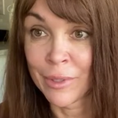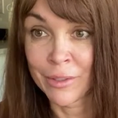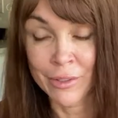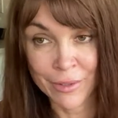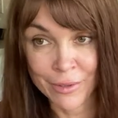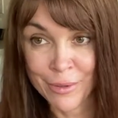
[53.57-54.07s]

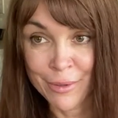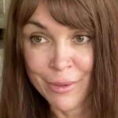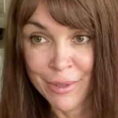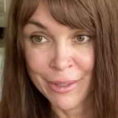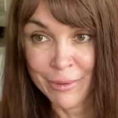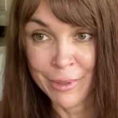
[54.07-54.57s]
with
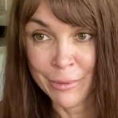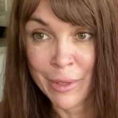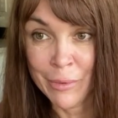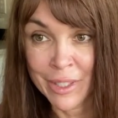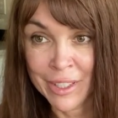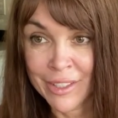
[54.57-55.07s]
you when
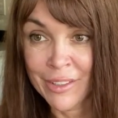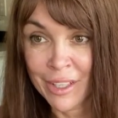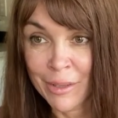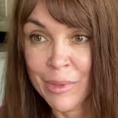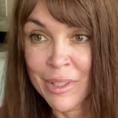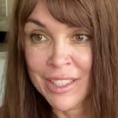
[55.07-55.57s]
we were
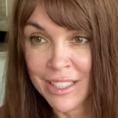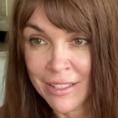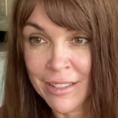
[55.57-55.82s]
talking about